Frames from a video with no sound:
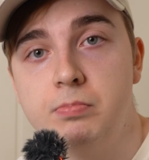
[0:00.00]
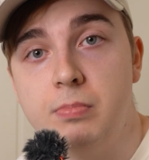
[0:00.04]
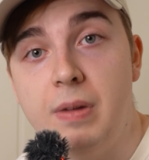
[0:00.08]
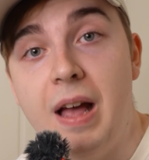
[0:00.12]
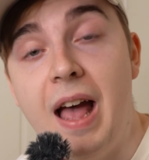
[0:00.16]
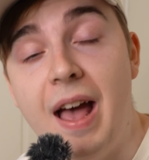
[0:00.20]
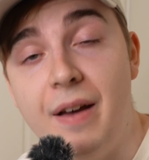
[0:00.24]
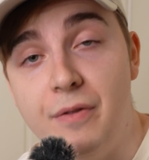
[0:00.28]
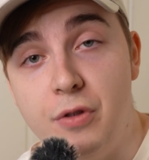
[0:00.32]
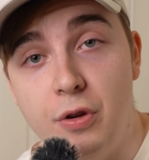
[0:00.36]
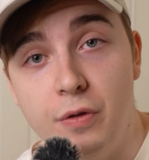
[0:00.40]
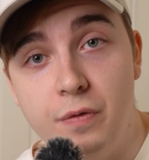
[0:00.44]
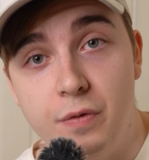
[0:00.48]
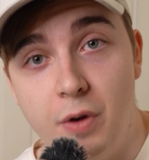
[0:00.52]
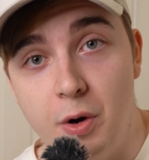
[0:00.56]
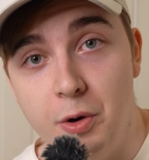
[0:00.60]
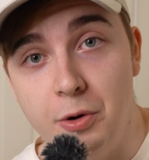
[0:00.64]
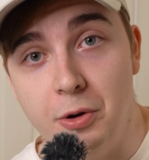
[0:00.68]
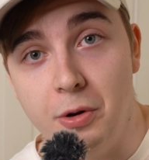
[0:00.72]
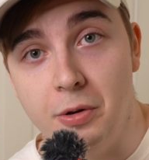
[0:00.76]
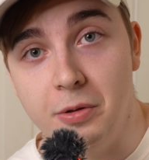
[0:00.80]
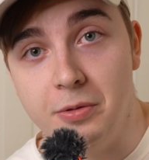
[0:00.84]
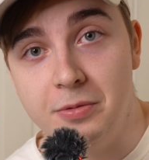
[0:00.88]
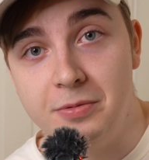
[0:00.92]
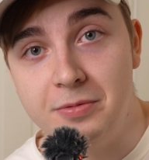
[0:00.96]
have your
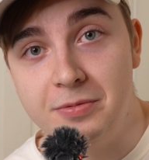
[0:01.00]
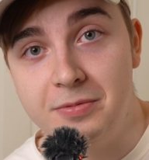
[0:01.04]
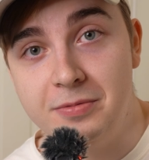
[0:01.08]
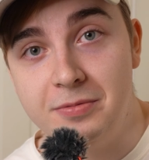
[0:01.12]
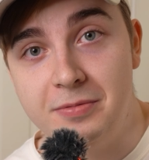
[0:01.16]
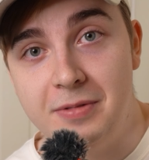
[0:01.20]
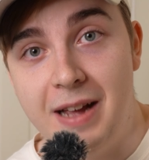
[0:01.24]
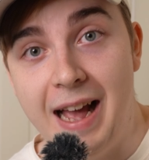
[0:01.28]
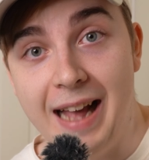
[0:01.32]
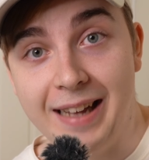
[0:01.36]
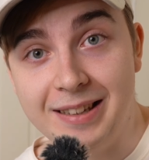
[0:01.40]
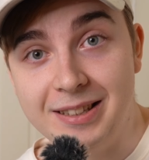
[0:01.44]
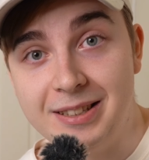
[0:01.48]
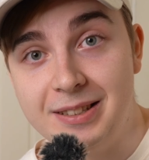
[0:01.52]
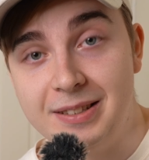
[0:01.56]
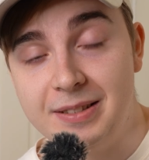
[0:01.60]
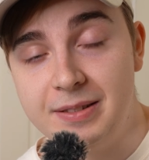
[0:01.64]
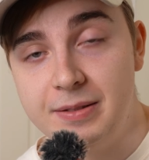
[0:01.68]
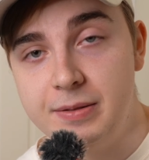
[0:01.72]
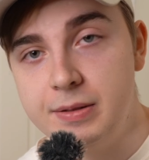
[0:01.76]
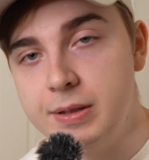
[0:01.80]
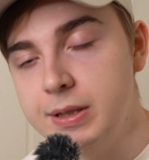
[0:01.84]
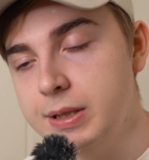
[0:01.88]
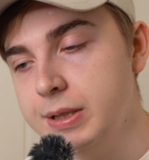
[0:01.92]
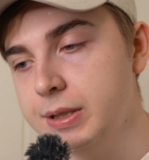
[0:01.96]
photo at.
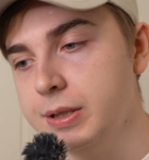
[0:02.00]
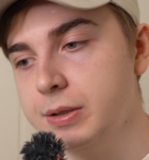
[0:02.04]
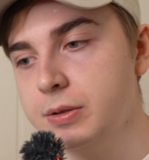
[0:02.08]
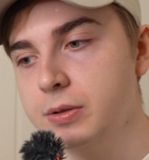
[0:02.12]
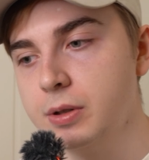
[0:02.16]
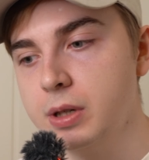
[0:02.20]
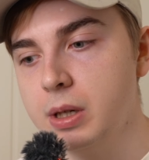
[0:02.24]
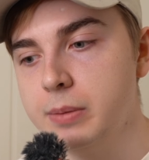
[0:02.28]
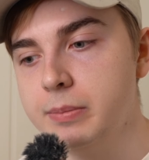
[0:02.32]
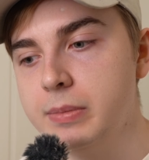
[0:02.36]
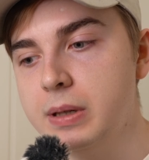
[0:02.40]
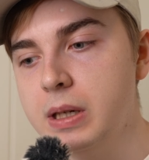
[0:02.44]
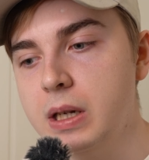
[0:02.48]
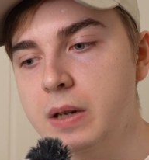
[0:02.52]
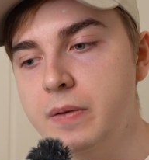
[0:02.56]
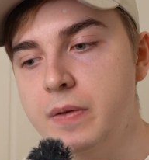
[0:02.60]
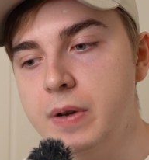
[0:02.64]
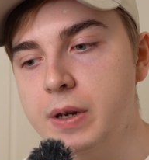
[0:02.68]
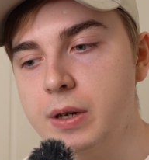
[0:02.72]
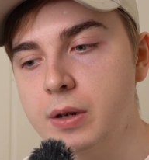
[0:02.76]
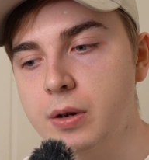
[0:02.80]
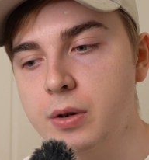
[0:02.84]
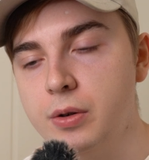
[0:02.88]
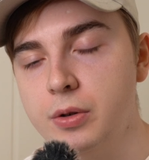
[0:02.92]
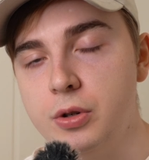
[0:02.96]
Is it gonna be
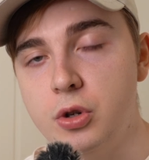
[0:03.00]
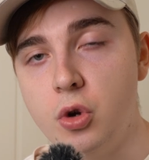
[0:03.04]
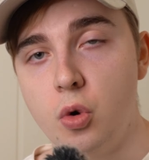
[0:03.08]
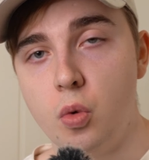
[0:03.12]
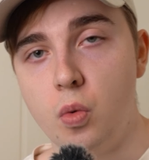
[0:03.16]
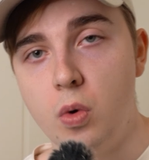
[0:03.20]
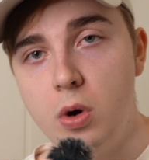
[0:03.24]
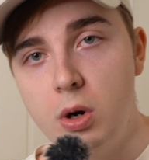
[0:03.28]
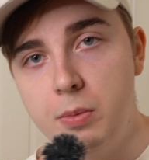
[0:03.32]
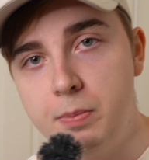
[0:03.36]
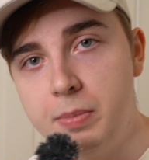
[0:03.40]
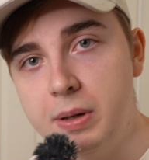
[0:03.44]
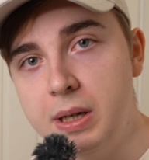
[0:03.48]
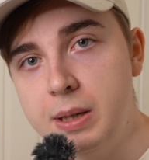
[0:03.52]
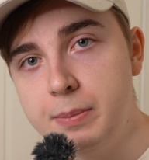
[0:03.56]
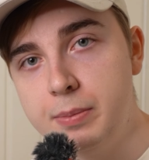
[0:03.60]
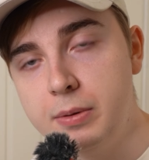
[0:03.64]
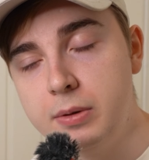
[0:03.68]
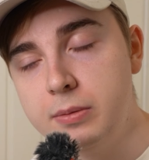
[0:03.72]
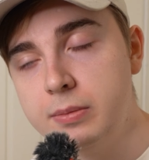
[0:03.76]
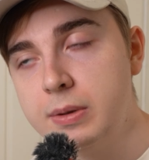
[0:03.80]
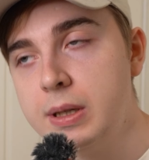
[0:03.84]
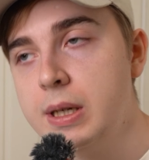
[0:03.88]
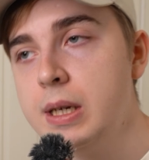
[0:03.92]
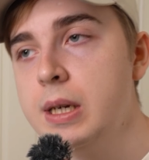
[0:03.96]
living on your
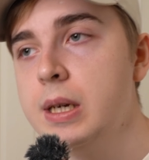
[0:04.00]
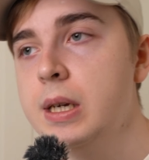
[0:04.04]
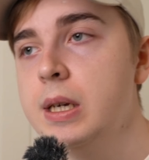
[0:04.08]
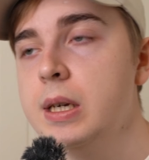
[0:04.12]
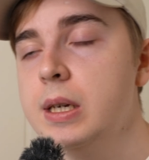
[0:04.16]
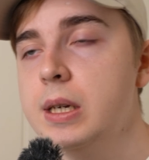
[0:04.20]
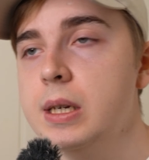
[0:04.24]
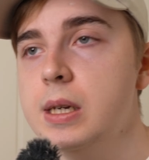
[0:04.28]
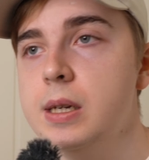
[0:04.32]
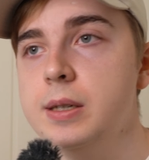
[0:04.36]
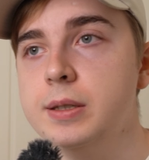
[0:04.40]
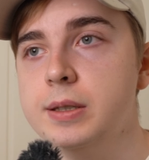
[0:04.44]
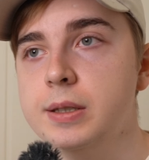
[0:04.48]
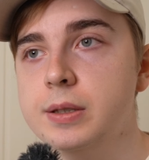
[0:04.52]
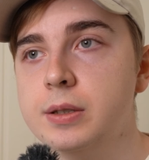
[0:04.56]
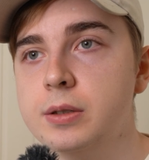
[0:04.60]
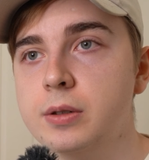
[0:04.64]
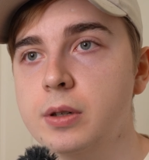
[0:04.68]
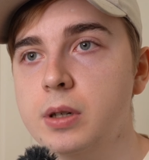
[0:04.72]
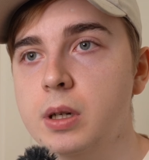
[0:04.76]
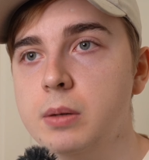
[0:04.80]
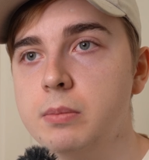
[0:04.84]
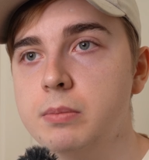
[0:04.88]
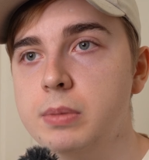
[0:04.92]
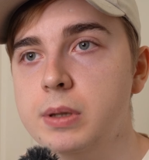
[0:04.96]
wallpaper? Is it
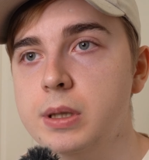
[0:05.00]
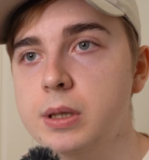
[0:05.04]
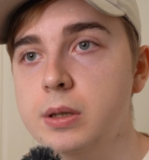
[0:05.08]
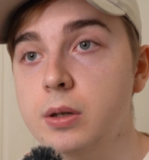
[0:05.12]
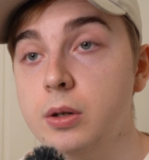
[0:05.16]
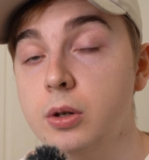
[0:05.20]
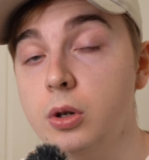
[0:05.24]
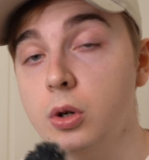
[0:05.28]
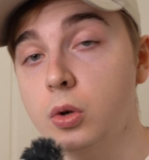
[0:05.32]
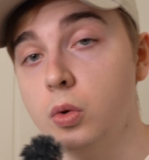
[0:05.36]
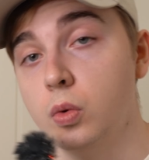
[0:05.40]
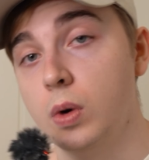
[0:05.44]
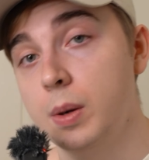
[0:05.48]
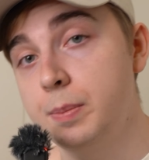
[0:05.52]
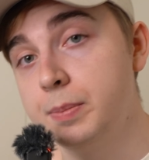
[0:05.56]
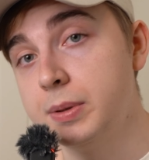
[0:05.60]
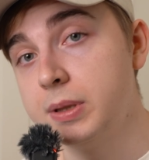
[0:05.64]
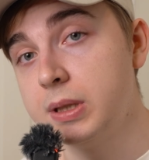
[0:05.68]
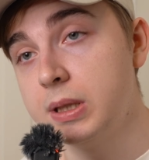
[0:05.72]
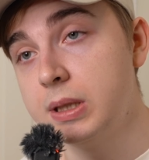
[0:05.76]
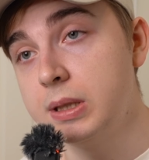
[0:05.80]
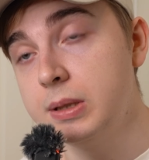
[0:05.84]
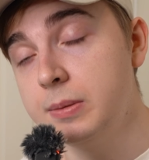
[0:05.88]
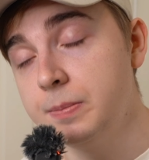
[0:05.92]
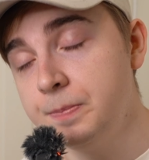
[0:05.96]
gonna be on a
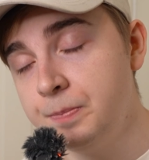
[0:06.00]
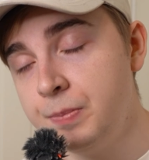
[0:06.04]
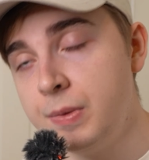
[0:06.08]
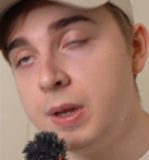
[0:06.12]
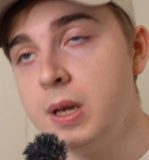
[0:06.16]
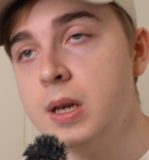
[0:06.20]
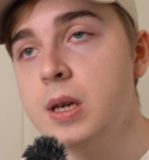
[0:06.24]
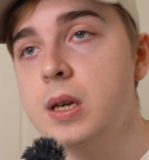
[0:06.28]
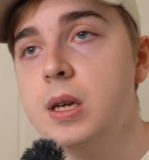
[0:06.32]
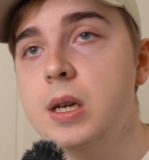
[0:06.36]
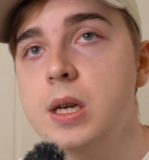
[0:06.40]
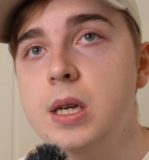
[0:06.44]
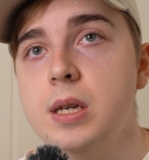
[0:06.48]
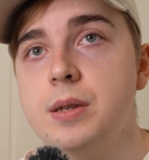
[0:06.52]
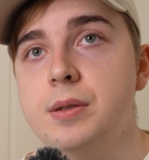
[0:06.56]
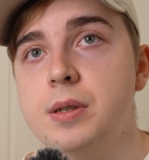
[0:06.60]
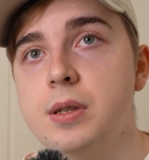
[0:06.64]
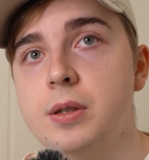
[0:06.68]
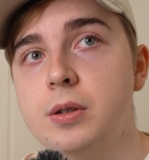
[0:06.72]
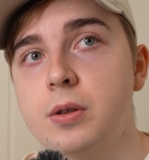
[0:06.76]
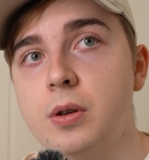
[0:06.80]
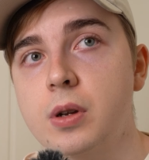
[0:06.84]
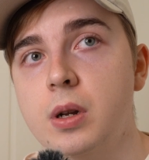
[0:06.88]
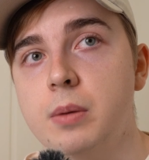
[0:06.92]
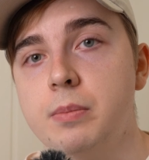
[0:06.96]
website? Is
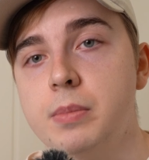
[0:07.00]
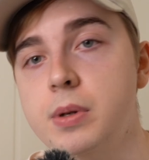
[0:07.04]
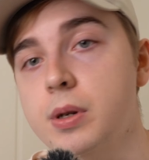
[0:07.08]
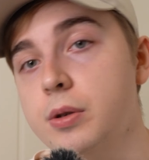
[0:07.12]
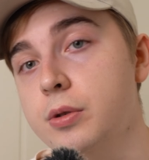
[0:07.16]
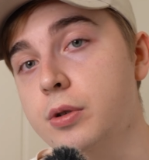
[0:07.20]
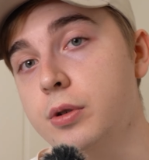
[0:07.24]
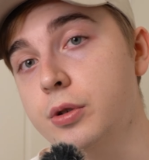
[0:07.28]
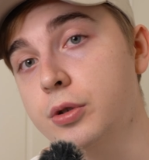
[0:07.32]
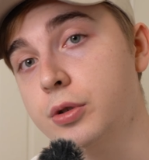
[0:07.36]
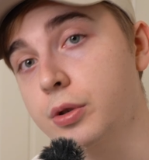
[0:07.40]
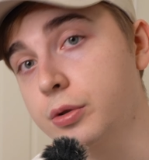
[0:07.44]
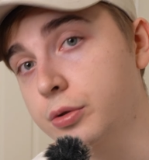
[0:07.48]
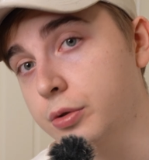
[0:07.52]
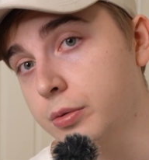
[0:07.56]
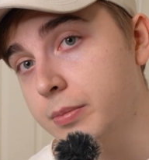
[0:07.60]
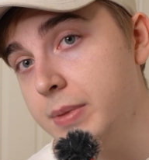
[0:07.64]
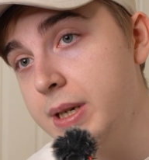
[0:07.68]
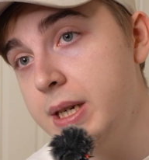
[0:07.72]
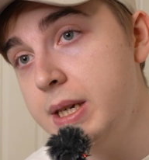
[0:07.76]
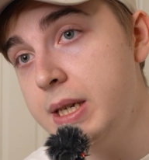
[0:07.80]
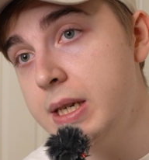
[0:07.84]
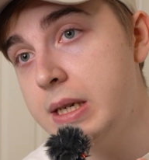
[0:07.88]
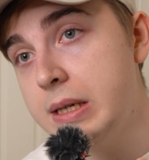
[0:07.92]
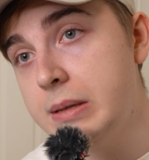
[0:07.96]
it gonna be on your social
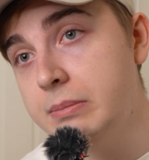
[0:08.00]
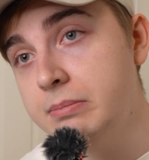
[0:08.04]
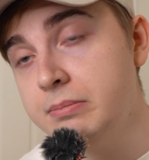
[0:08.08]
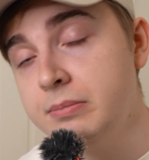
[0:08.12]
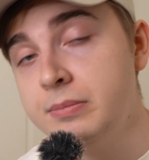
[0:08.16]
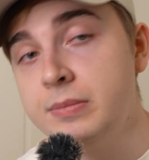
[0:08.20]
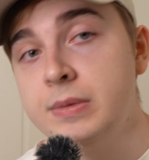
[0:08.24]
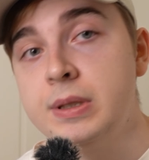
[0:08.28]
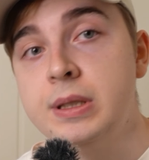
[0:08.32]
media?